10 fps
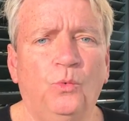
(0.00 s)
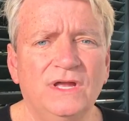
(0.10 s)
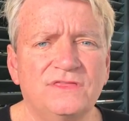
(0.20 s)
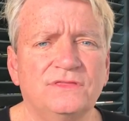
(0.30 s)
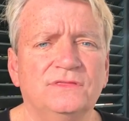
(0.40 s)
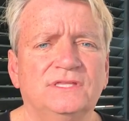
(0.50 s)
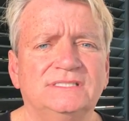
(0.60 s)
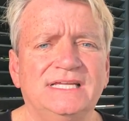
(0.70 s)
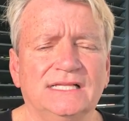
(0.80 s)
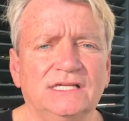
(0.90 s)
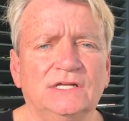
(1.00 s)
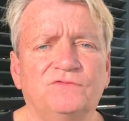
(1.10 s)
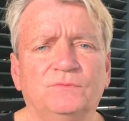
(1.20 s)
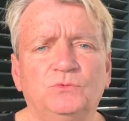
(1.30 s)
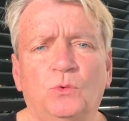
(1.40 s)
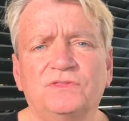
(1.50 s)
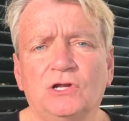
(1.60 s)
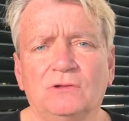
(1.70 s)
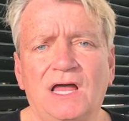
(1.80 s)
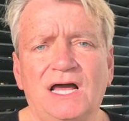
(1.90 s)
with the delegate from North
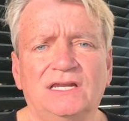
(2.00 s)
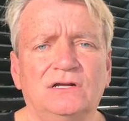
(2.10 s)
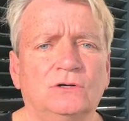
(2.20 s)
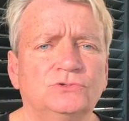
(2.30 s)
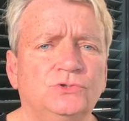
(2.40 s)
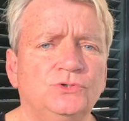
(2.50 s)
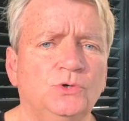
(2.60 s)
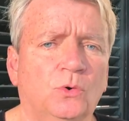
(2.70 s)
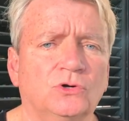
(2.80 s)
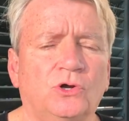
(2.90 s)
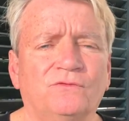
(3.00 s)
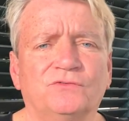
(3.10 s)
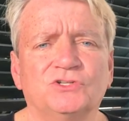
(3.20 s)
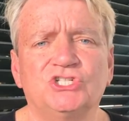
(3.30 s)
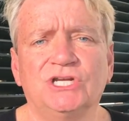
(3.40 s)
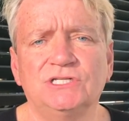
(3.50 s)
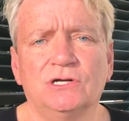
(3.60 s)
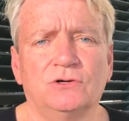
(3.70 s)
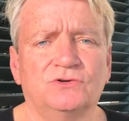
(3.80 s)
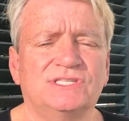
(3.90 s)
Carolina or New York or
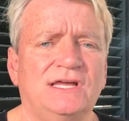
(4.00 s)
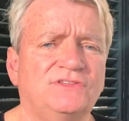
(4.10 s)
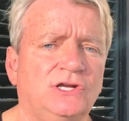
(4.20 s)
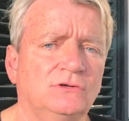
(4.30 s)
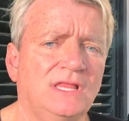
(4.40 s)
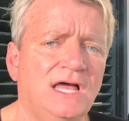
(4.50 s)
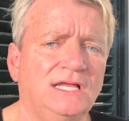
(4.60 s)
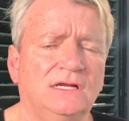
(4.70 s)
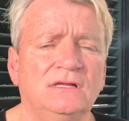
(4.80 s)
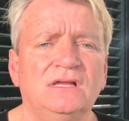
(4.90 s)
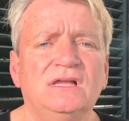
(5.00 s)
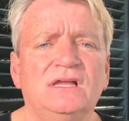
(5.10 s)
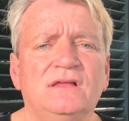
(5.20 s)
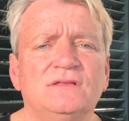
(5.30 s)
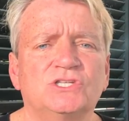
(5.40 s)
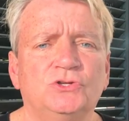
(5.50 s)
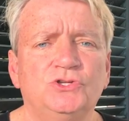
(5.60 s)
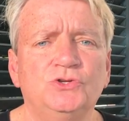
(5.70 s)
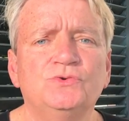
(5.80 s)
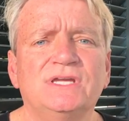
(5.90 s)
Virginia or South Carolina, so
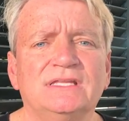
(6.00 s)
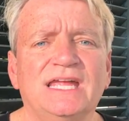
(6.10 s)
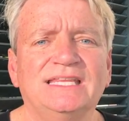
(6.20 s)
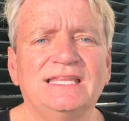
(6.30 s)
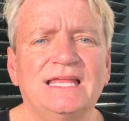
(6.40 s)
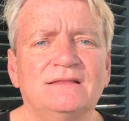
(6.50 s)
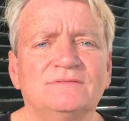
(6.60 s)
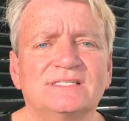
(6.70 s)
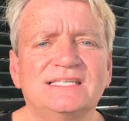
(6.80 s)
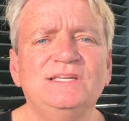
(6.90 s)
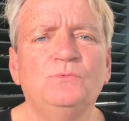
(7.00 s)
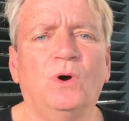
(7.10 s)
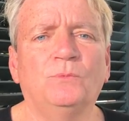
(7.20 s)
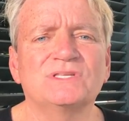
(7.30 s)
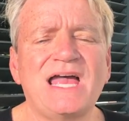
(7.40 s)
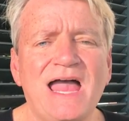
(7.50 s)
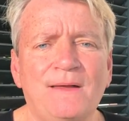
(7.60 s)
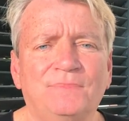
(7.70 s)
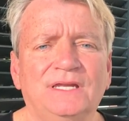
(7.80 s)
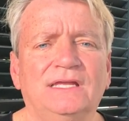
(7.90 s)
you can see what was
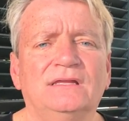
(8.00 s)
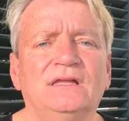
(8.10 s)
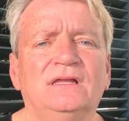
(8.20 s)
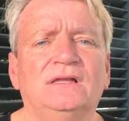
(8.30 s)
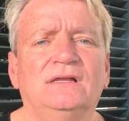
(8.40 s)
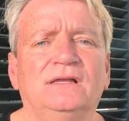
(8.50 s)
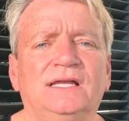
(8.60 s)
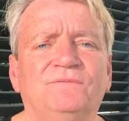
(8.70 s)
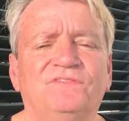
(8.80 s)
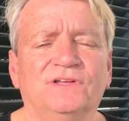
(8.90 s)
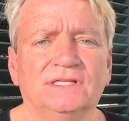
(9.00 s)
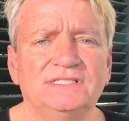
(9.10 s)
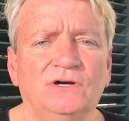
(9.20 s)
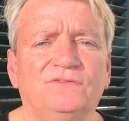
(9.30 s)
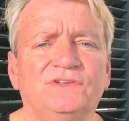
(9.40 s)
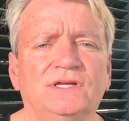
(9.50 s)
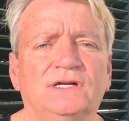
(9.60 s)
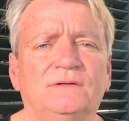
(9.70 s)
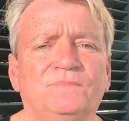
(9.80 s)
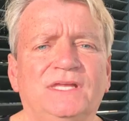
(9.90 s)
happening in
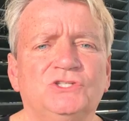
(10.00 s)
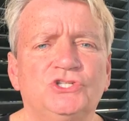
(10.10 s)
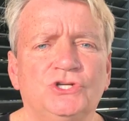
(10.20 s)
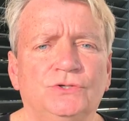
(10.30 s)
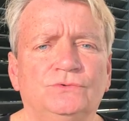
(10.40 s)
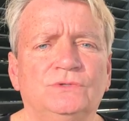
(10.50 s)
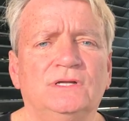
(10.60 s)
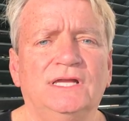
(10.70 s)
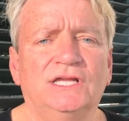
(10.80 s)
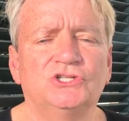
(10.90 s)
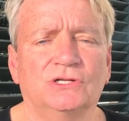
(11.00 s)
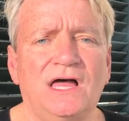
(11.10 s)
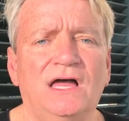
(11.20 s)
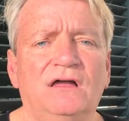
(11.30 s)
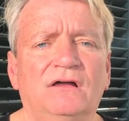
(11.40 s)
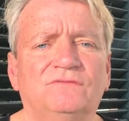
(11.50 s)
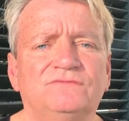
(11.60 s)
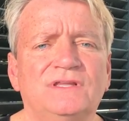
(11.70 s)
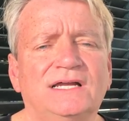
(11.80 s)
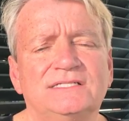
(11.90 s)
Philadelphia in June and July of
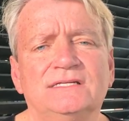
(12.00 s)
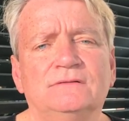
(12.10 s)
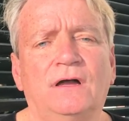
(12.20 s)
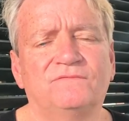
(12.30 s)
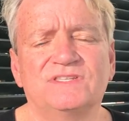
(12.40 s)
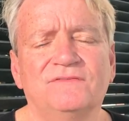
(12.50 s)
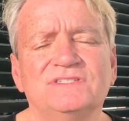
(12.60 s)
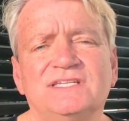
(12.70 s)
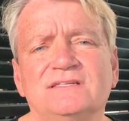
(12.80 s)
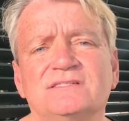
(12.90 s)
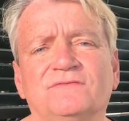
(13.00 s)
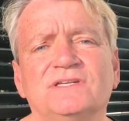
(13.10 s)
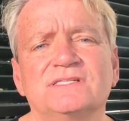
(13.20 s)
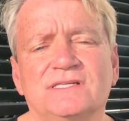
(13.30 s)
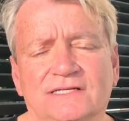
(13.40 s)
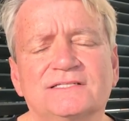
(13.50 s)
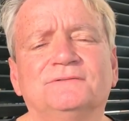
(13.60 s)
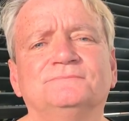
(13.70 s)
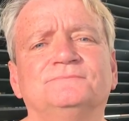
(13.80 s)
1776.